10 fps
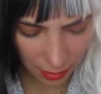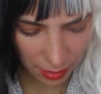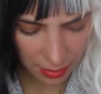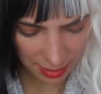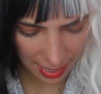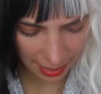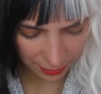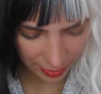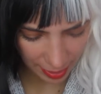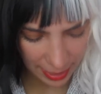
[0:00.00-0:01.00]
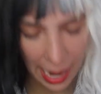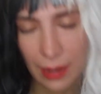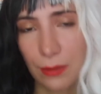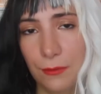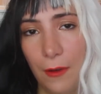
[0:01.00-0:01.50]
All of that, okay? I
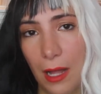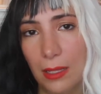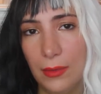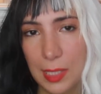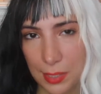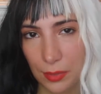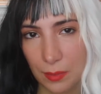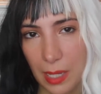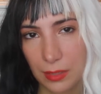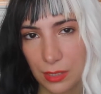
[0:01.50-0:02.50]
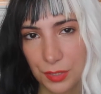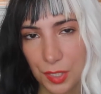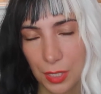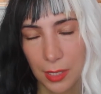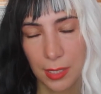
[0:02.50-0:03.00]
don't follow it too much,